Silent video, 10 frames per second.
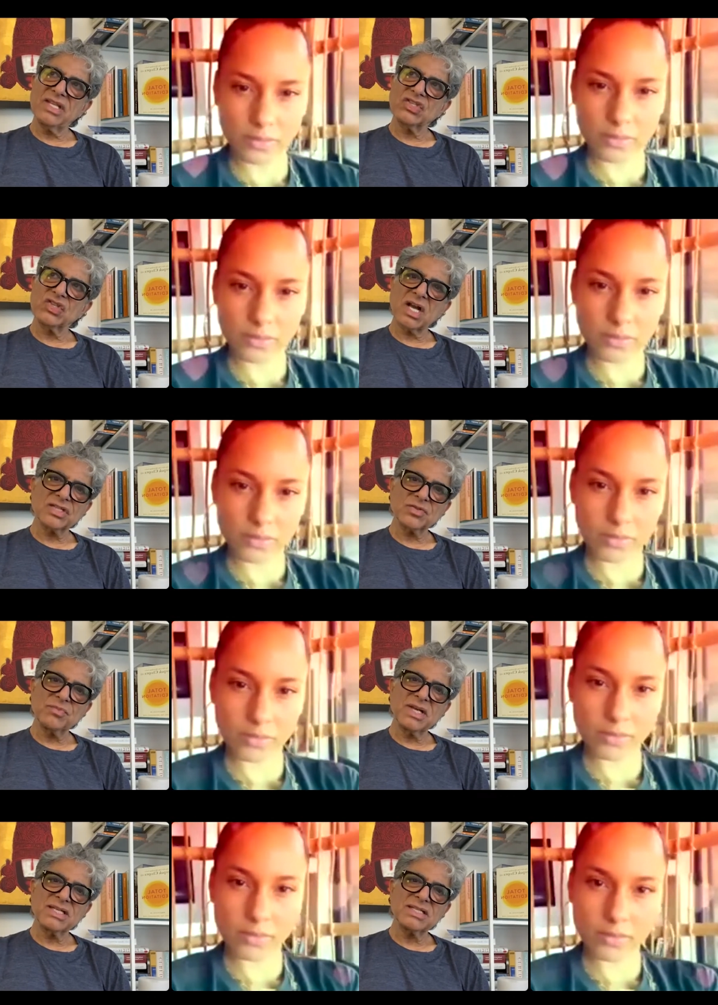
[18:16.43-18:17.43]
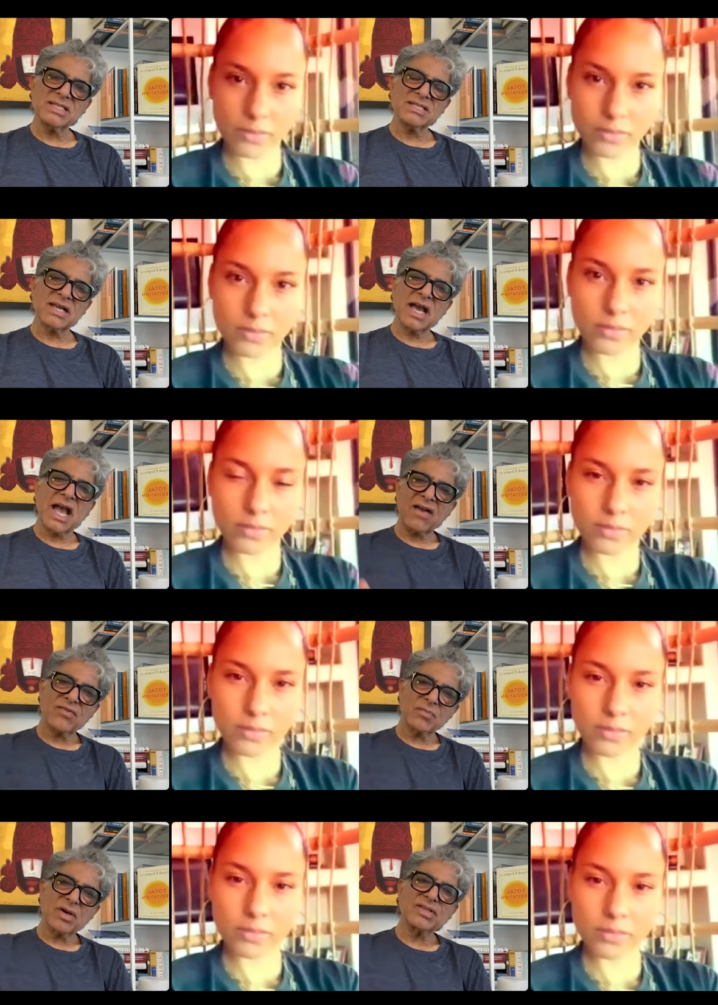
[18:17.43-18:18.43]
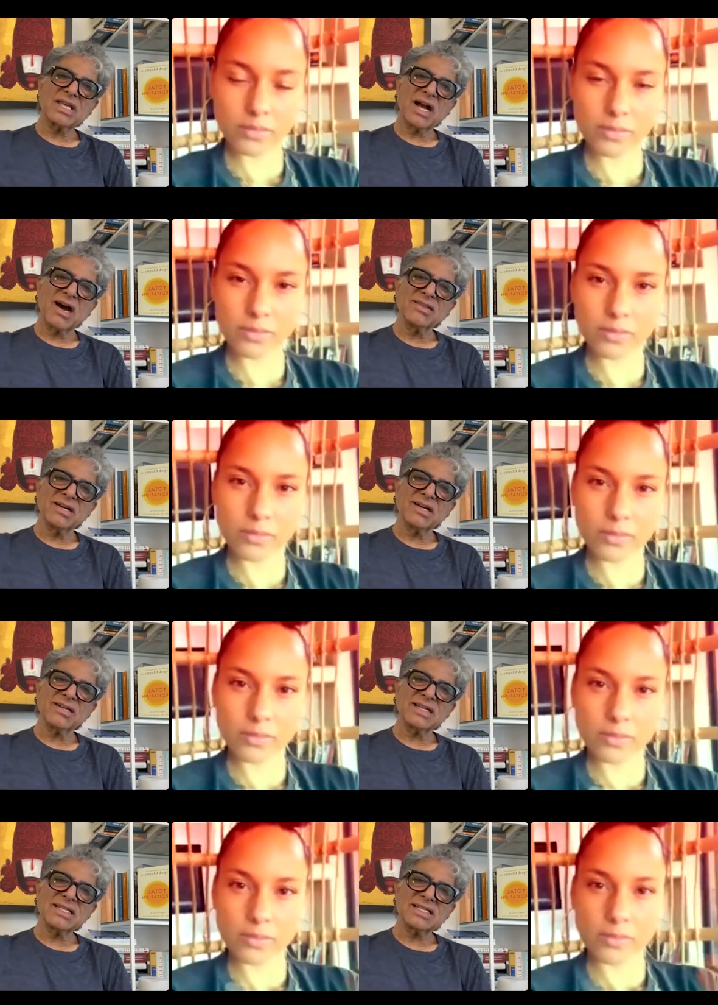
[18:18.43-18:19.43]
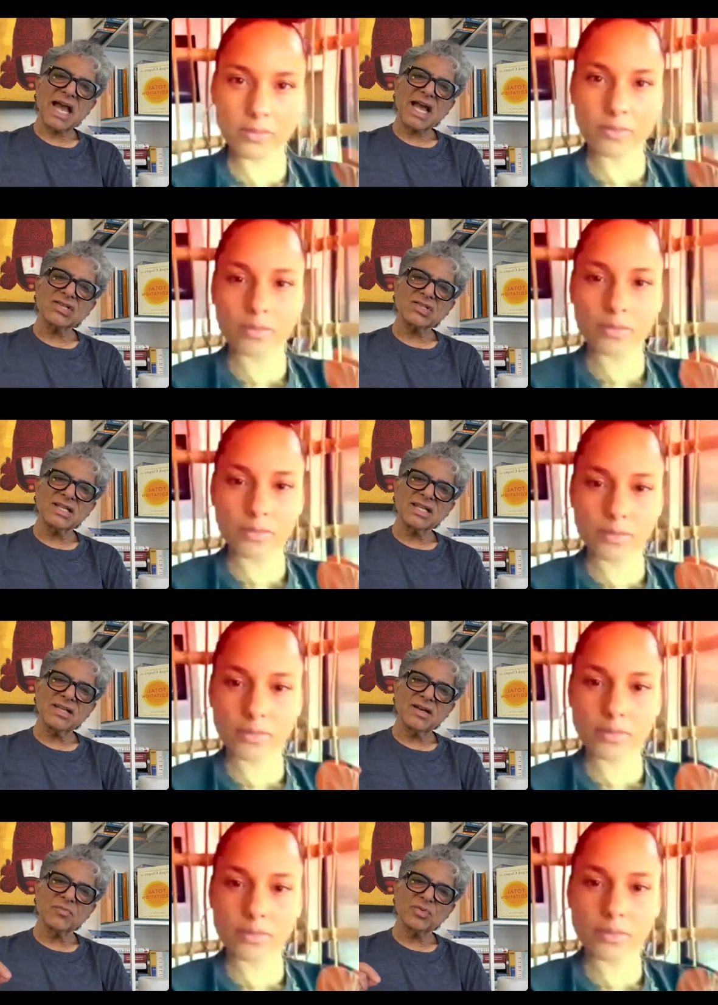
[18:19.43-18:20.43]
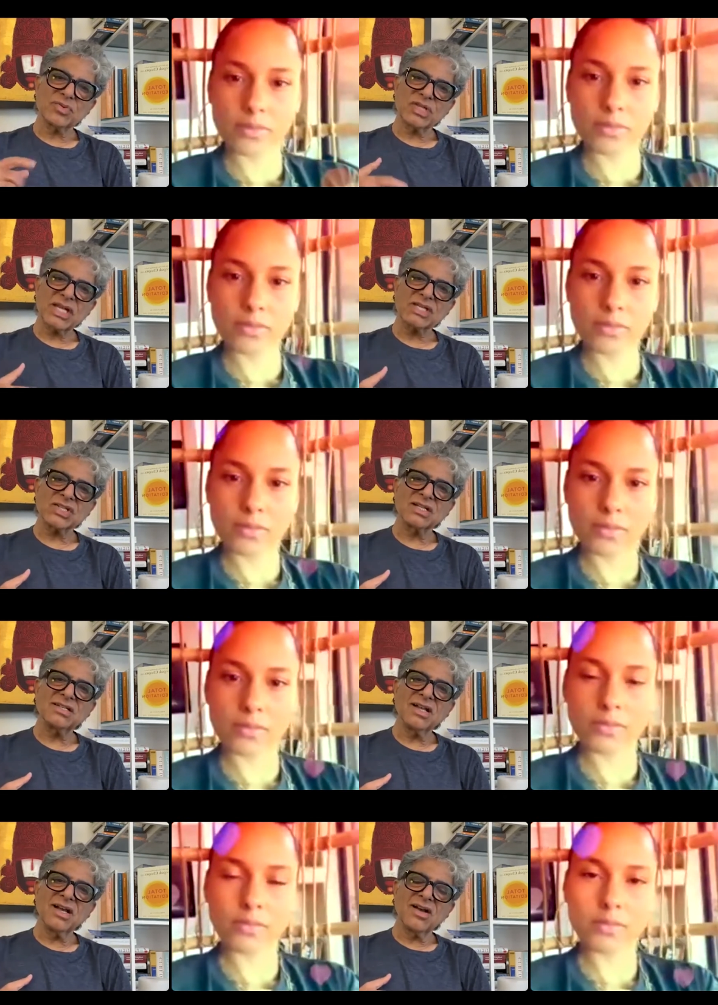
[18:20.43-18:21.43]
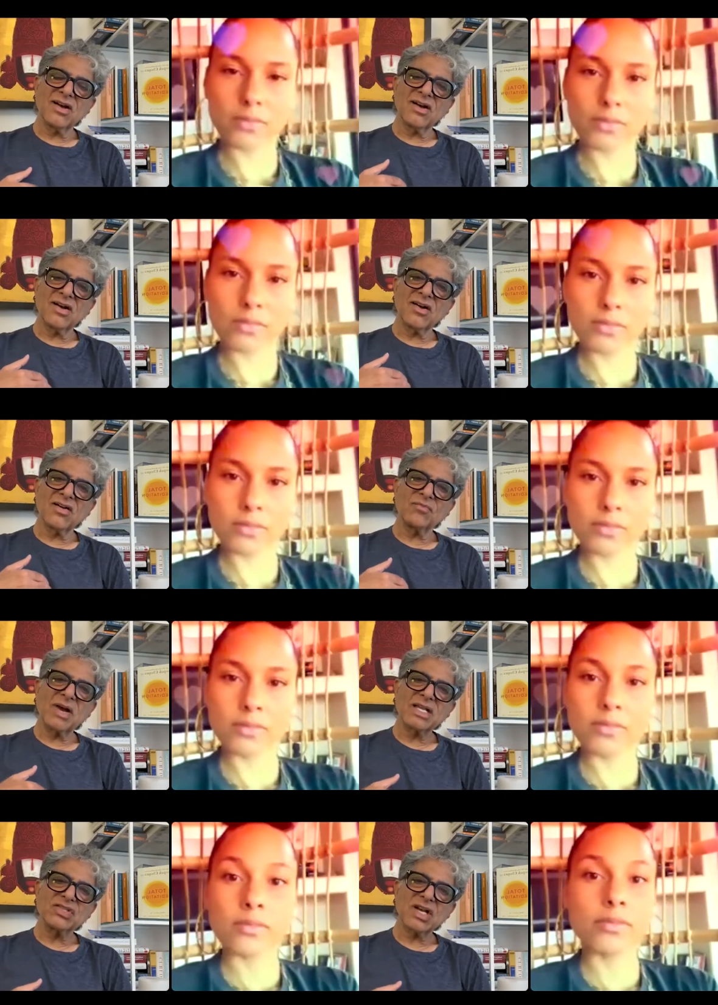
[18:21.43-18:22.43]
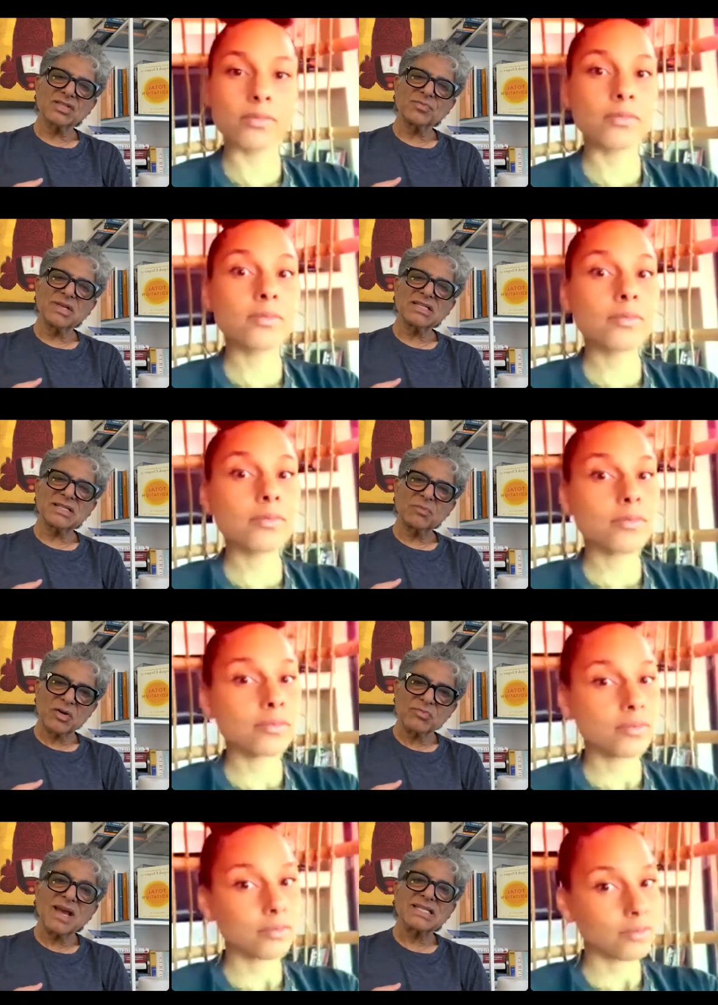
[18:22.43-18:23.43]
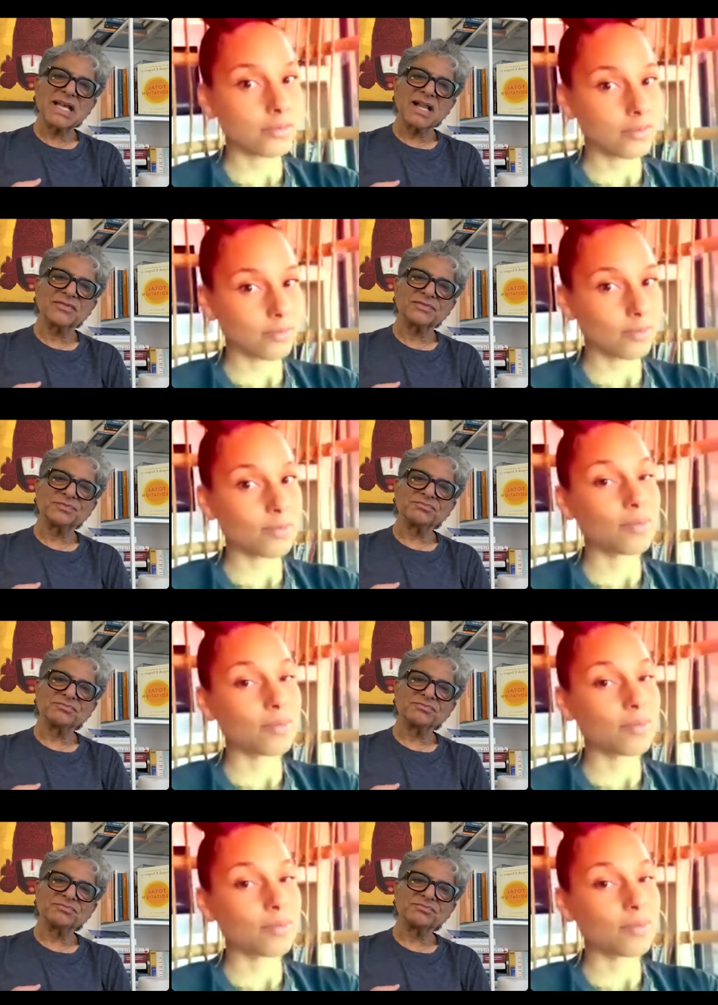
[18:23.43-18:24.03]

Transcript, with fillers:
Speaker 1: judgment i have about the other is actually a projection of my judgments about myself.